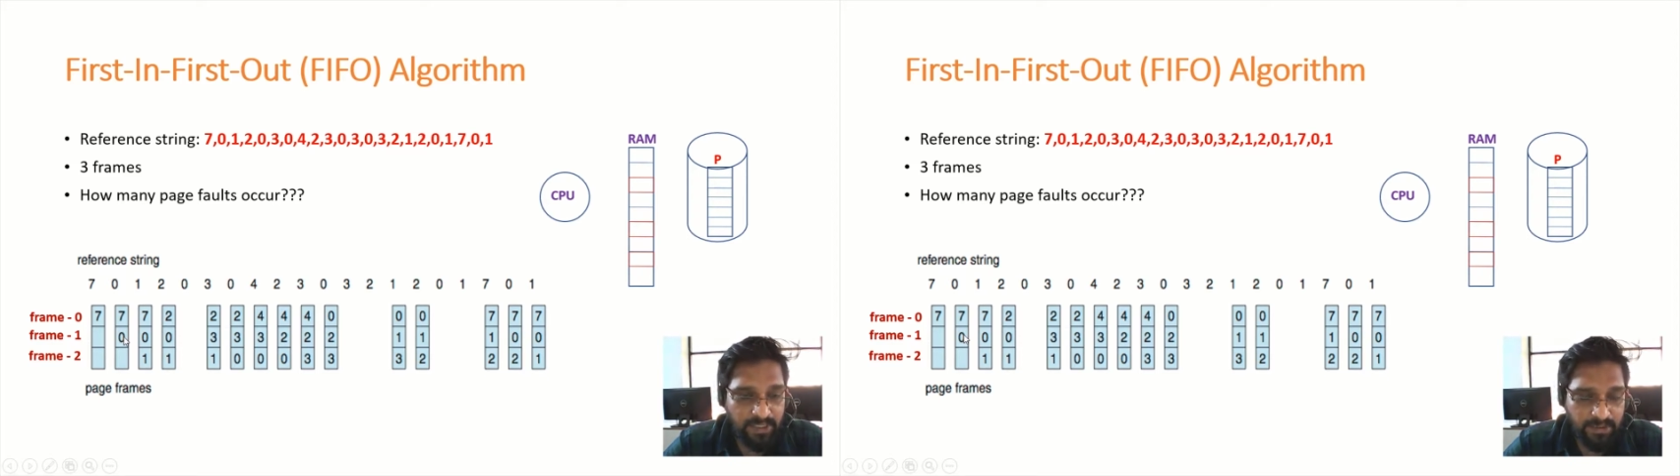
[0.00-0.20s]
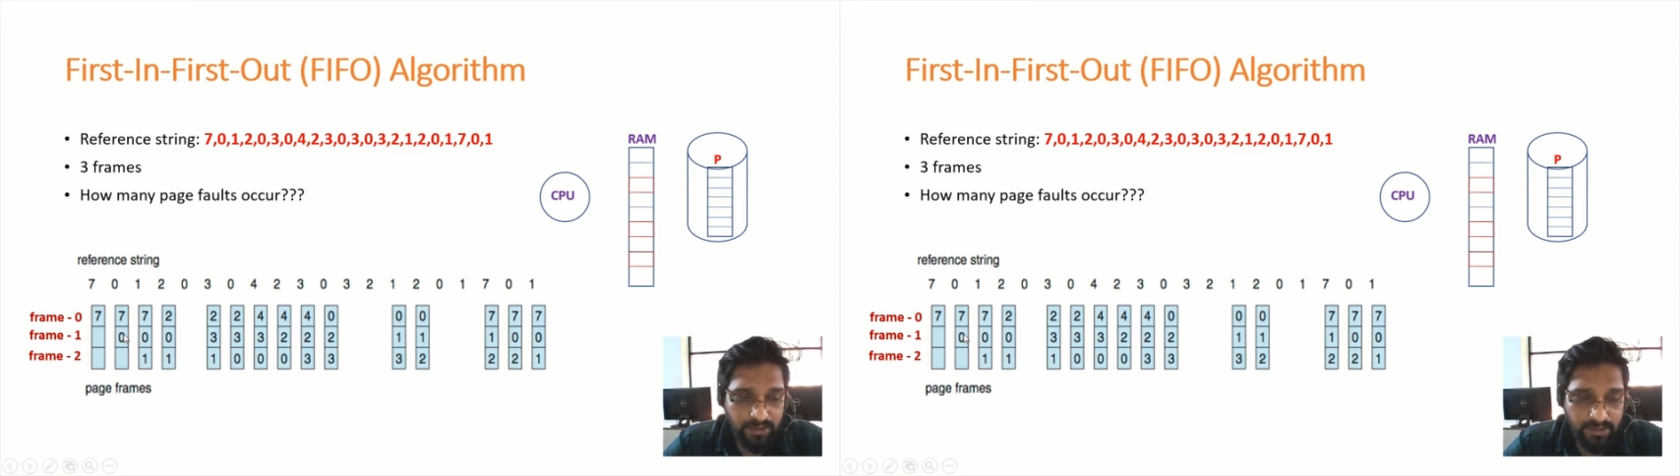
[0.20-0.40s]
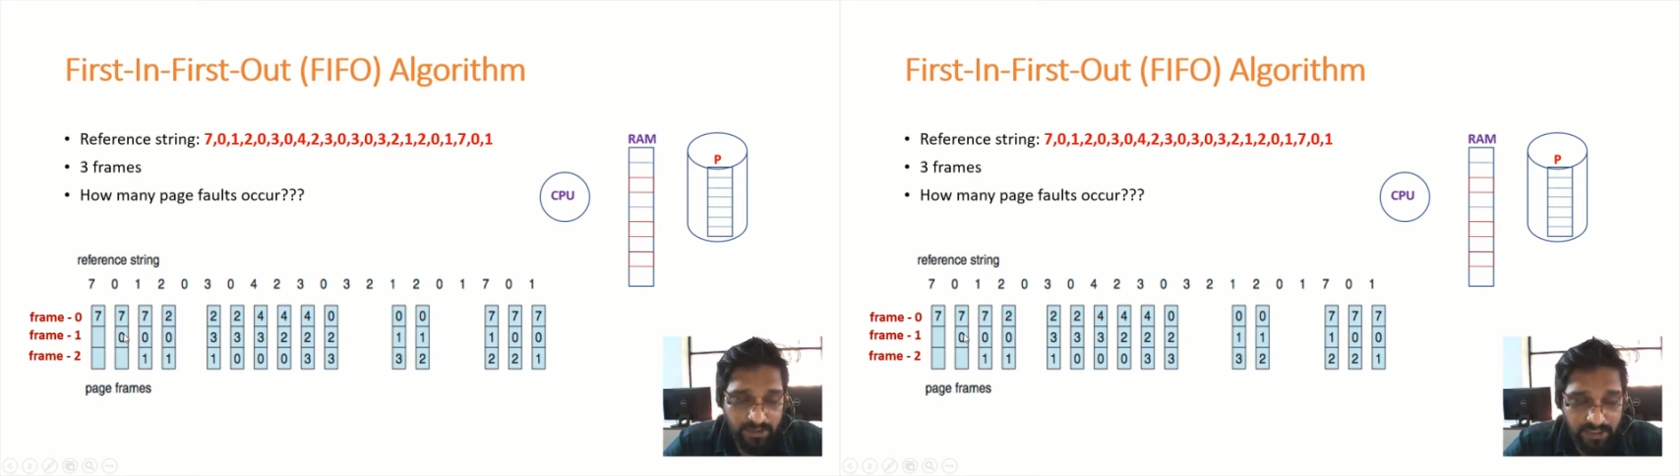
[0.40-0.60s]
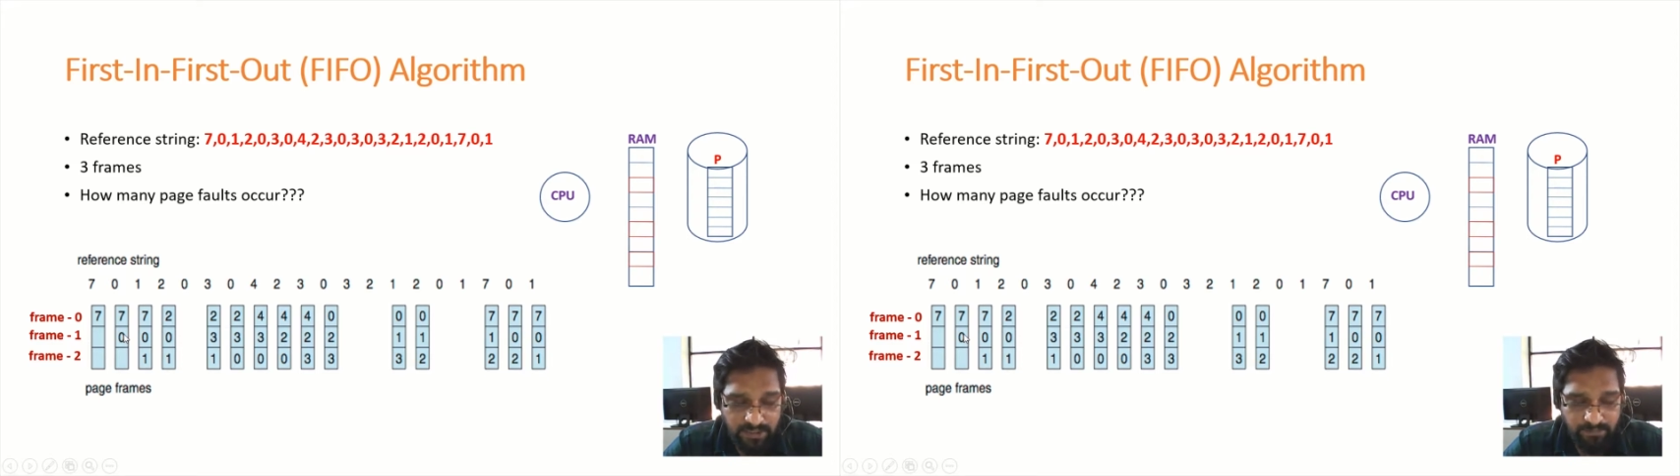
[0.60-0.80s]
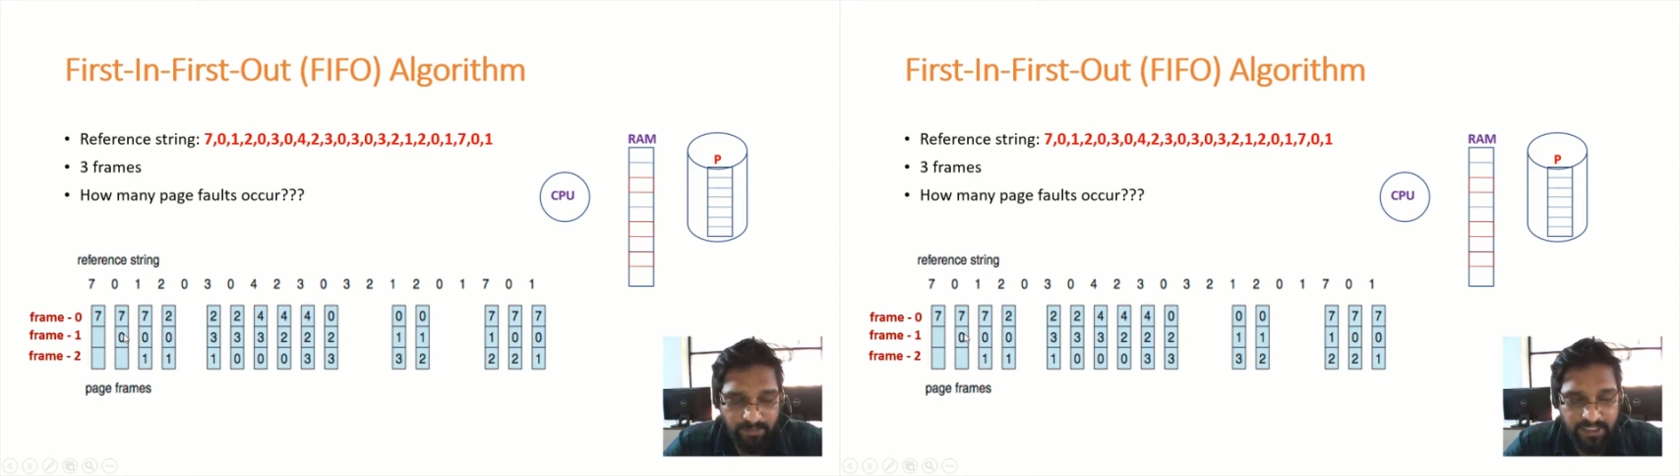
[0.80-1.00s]
So since
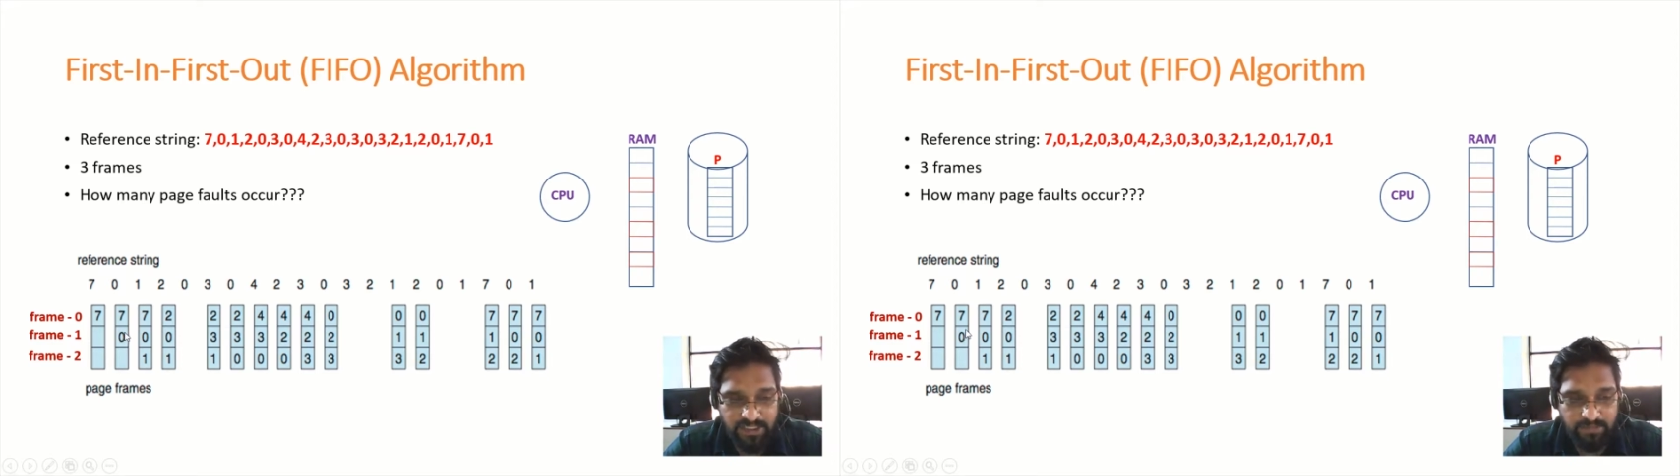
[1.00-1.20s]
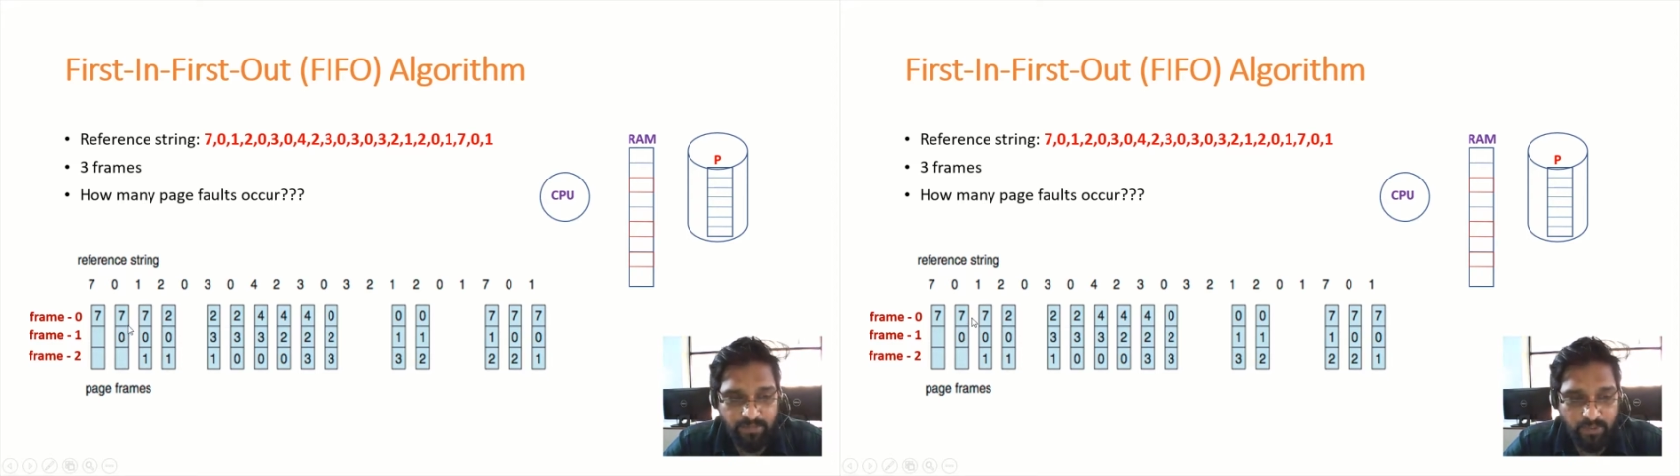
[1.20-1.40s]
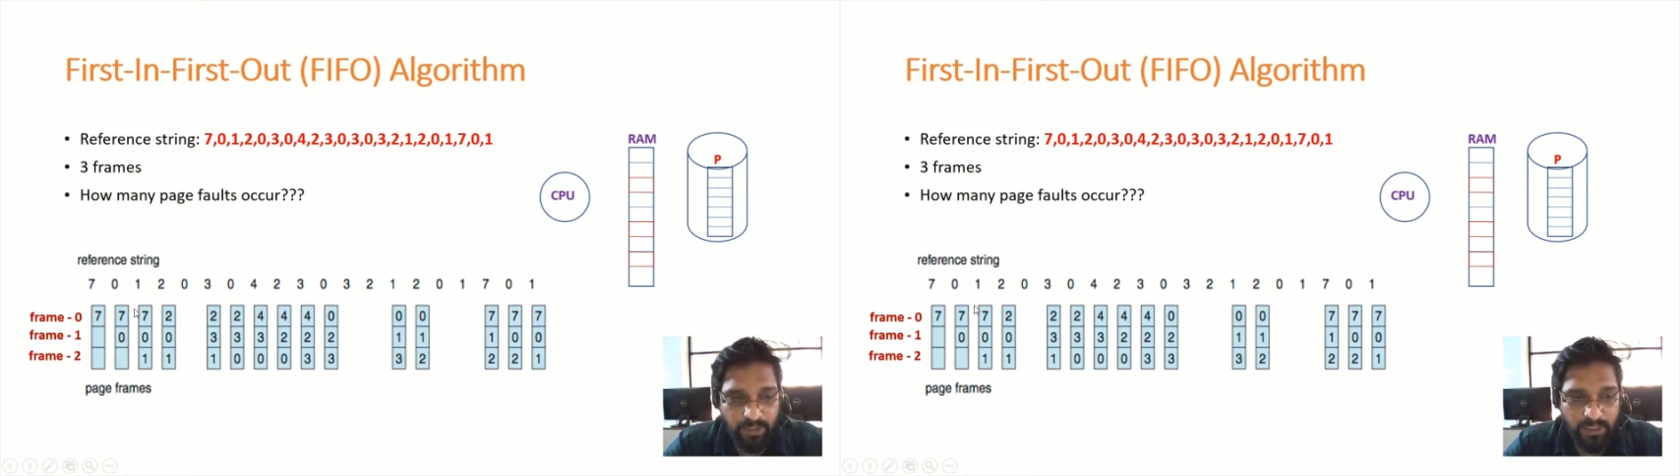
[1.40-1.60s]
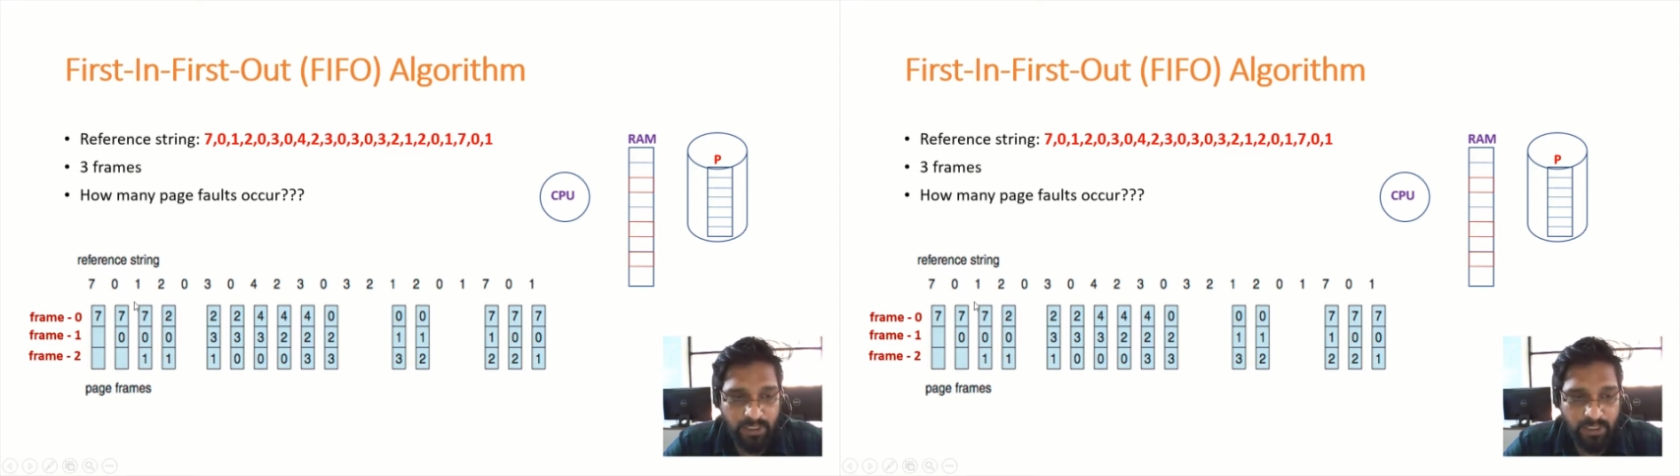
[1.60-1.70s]
page number 1